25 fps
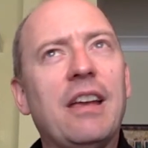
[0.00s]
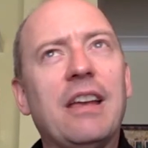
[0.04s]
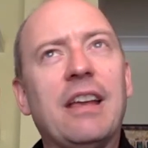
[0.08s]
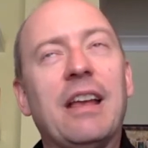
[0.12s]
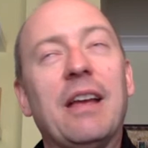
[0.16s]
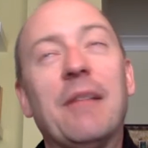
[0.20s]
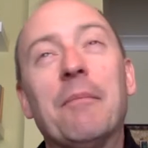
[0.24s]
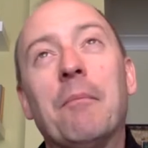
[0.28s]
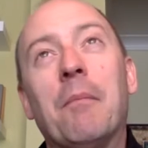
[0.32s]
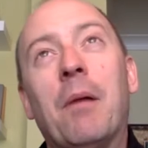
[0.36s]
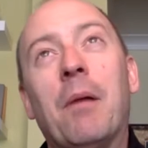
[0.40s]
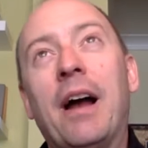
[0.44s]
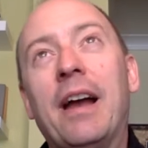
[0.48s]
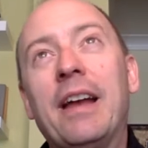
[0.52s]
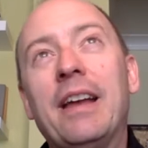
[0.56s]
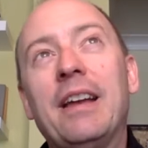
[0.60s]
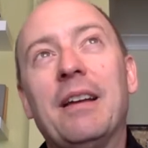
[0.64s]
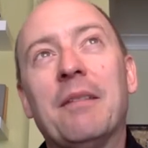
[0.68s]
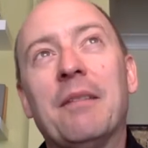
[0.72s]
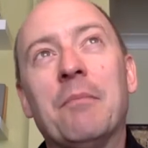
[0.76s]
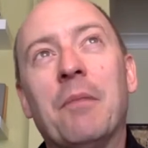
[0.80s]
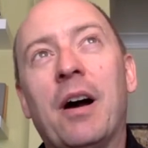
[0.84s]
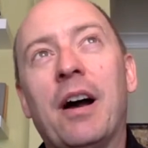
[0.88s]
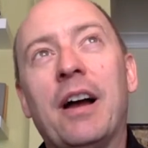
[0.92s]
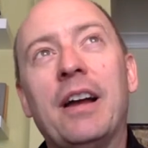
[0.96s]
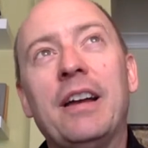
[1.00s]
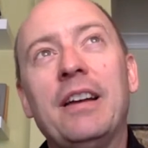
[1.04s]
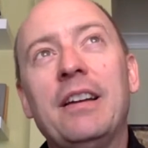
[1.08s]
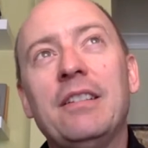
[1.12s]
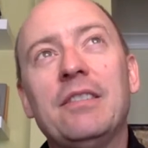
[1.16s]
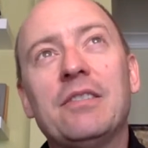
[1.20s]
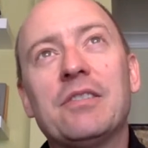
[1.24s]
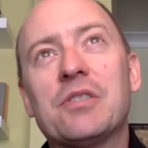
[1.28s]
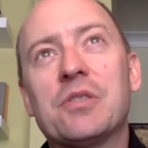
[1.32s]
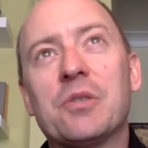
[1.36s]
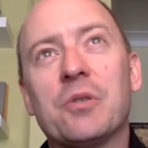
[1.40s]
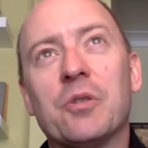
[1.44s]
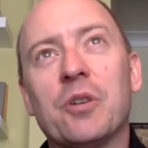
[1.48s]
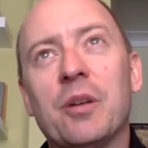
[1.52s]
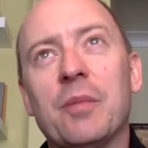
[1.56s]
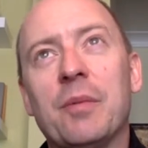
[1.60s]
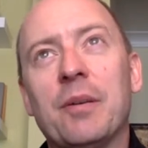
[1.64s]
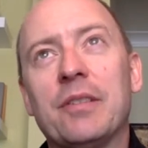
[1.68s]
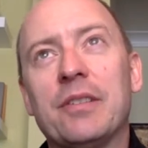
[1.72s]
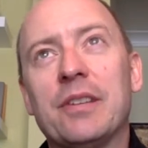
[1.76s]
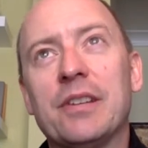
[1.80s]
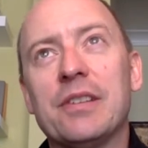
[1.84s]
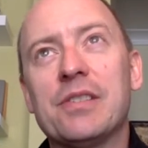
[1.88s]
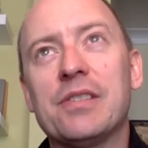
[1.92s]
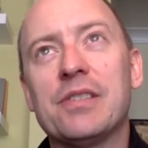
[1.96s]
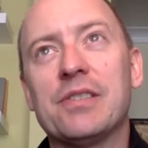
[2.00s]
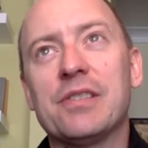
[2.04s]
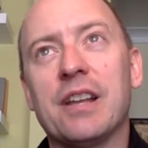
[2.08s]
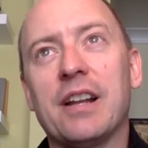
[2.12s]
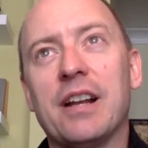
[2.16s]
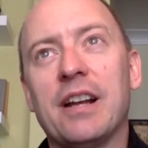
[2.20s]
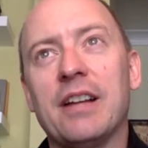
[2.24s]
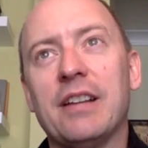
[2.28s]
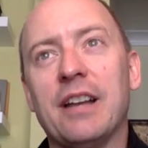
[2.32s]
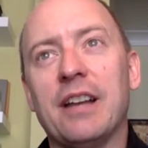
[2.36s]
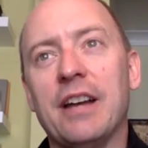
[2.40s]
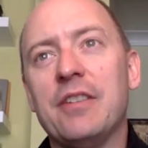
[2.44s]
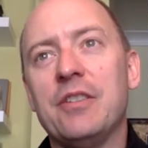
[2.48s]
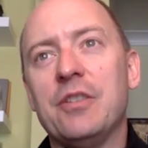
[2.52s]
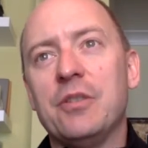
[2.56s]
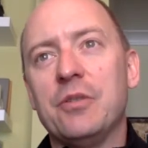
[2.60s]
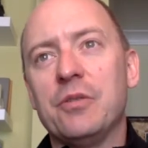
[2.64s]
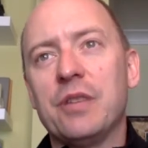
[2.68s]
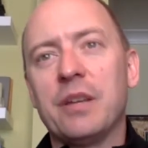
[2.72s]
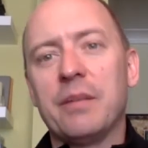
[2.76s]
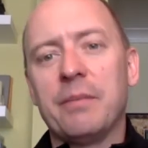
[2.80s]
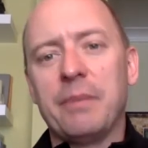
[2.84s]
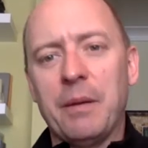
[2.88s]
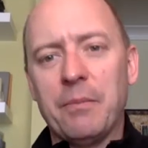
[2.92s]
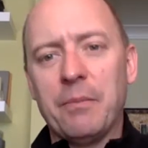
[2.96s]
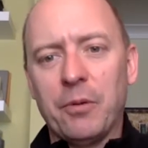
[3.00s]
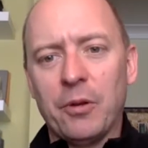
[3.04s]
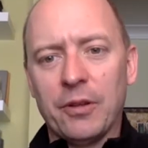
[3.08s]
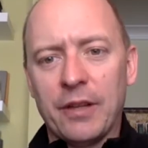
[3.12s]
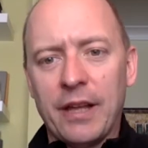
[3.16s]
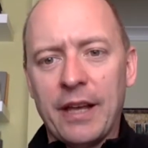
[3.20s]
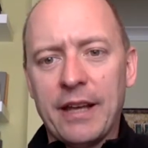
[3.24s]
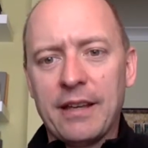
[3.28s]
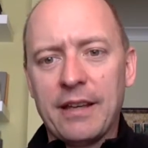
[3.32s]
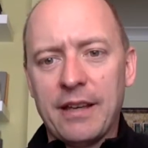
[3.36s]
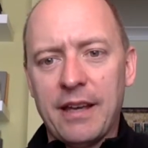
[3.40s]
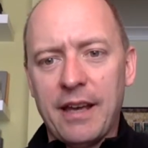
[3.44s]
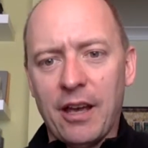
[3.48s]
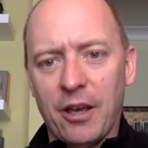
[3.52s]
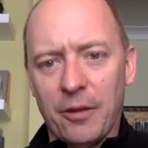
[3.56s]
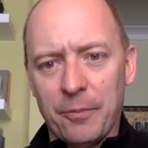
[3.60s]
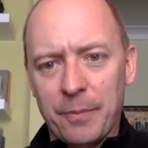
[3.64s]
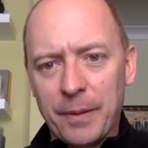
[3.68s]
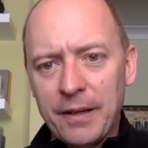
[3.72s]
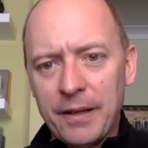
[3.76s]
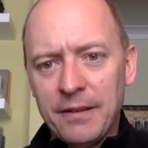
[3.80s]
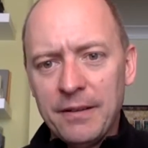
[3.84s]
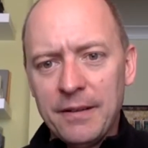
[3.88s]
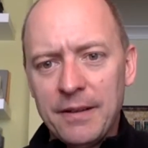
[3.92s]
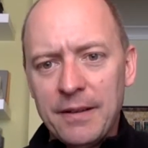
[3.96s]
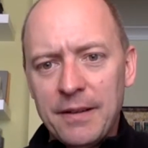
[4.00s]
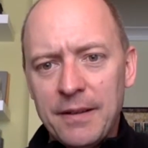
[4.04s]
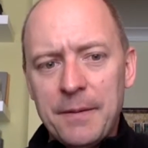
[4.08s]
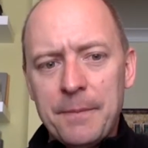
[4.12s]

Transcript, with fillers: my my story about this is that I, I do think people like helping.